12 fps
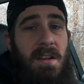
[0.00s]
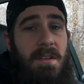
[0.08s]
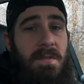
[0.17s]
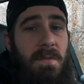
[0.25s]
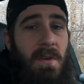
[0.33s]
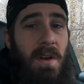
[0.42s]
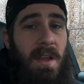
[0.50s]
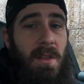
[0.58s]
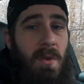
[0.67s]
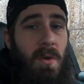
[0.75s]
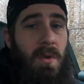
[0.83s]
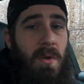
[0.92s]
It's for a
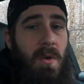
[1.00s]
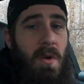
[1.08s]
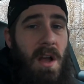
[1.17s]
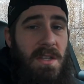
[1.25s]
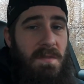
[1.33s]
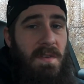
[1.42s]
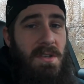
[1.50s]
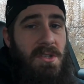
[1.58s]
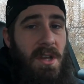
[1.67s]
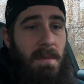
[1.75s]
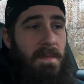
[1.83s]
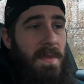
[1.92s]
local CrossFit
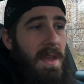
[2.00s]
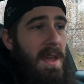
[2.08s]
gym,